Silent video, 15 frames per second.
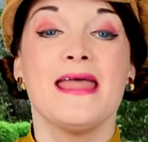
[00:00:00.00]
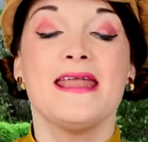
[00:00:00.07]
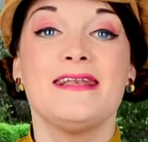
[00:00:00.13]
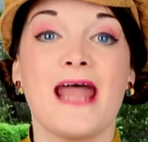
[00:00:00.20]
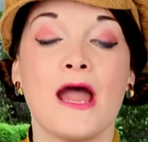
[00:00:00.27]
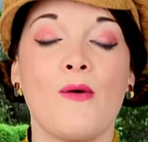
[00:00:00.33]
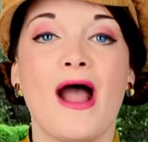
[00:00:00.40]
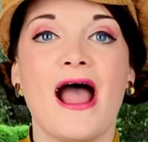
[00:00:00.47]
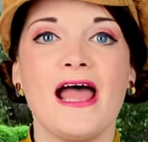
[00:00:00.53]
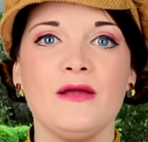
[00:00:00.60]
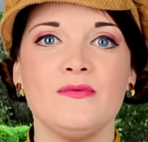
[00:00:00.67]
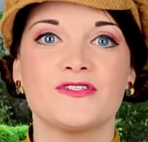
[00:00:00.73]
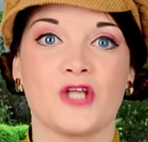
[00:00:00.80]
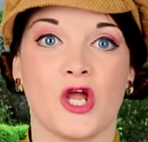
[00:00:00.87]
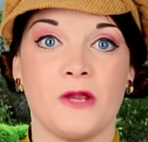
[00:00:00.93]
Now, I
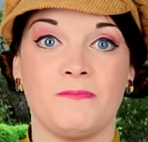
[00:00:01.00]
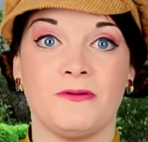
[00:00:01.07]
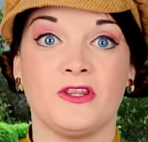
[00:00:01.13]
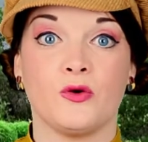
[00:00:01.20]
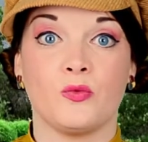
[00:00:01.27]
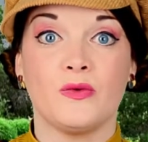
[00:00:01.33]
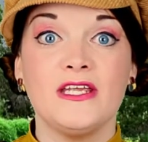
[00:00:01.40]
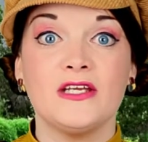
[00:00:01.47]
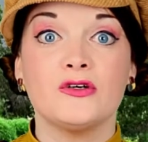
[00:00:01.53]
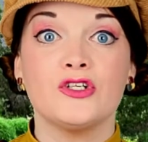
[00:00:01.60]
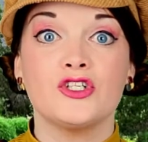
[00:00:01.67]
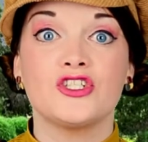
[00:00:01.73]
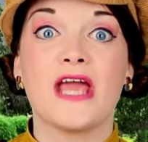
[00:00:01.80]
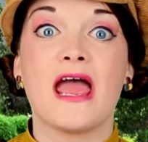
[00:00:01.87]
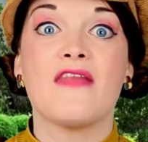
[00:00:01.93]
was hoping that we could
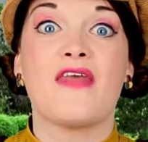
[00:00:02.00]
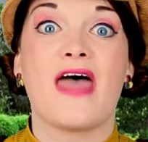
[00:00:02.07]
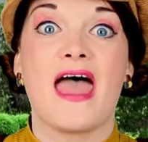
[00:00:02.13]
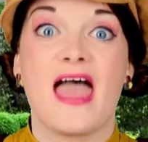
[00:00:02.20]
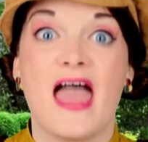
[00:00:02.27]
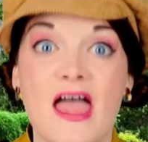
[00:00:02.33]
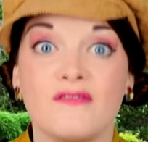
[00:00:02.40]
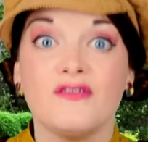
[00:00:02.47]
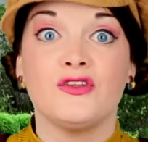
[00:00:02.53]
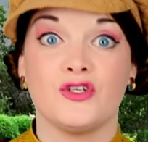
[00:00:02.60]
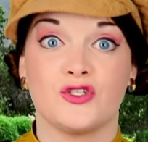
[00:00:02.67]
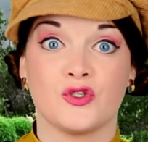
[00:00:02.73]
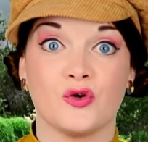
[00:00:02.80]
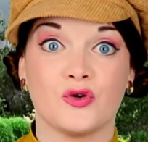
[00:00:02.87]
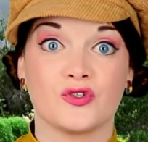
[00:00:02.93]
share the hare and the
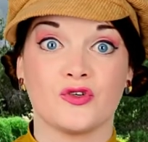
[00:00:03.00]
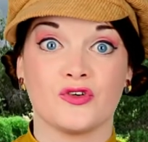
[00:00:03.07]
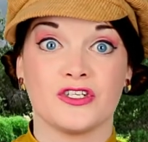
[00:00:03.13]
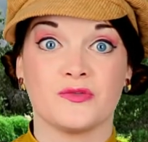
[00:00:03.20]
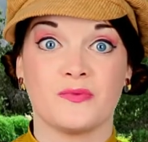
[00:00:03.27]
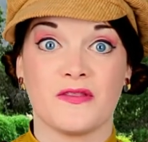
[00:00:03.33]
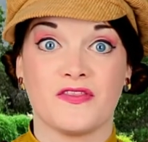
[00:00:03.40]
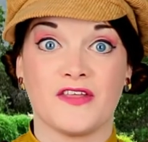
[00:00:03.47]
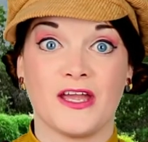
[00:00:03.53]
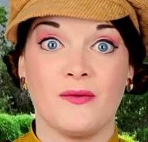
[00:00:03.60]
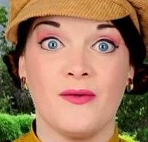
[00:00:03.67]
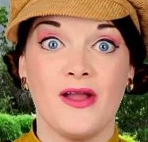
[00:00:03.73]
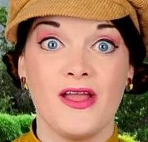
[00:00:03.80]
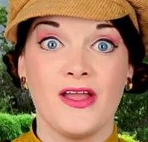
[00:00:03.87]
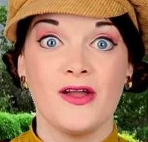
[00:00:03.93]
tortoise with
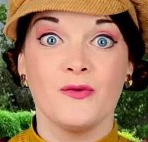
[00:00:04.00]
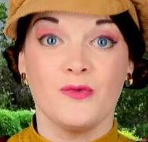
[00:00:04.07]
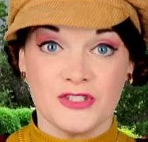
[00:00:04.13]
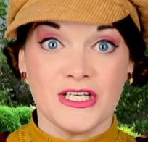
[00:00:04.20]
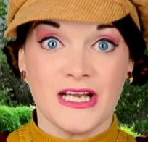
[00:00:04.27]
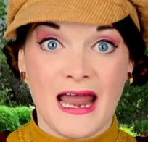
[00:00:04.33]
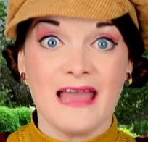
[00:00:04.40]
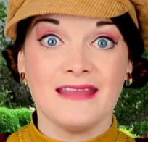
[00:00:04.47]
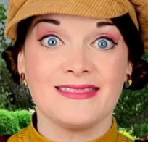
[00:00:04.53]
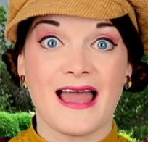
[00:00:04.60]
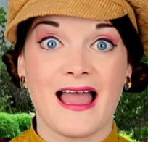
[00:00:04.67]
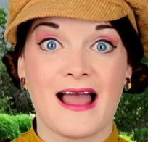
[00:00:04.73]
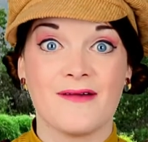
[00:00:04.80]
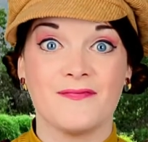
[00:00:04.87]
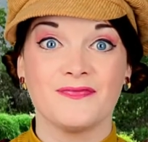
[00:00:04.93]
you. Would you like
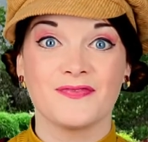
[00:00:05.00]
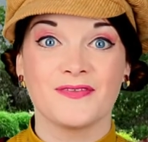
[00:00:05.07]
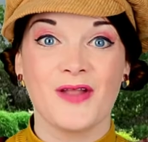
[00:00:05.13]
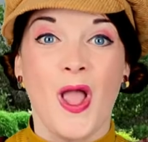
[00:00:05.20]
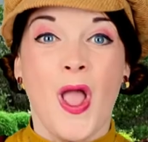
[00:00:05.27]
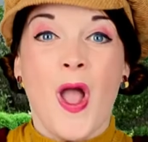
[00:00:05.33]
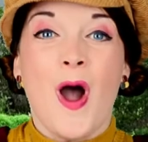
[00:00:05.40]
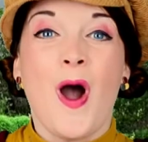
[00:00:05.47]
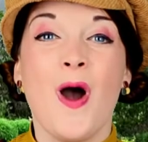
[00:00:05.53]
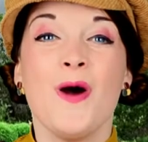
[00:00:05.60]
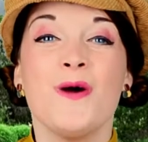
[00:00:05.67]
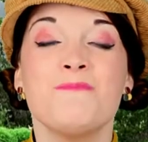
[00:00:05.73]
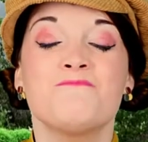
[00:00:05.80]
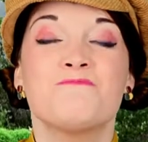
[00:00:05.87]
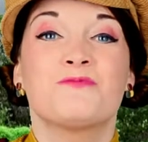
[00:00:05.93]
that?
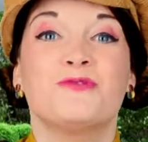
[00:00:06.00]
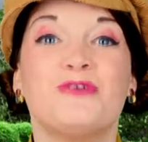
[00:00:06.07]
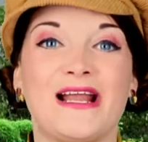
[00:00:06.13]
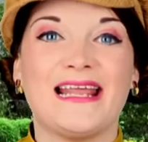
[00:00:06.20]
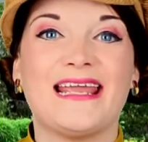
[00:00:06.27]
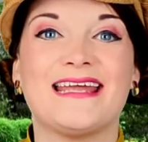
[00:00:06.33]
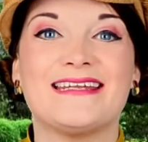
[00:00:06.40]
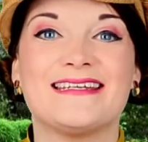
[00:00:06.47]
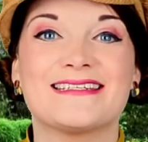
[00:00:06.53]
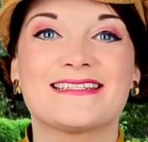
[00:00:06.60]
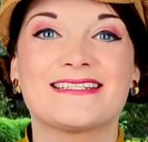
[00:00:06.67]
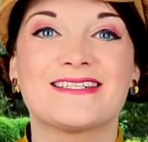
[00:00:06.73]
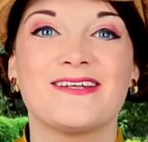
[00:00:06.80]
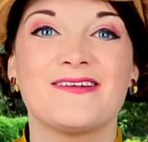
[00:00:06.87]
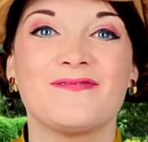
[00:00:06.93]
Oh,
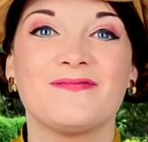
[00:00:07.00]
brilliant!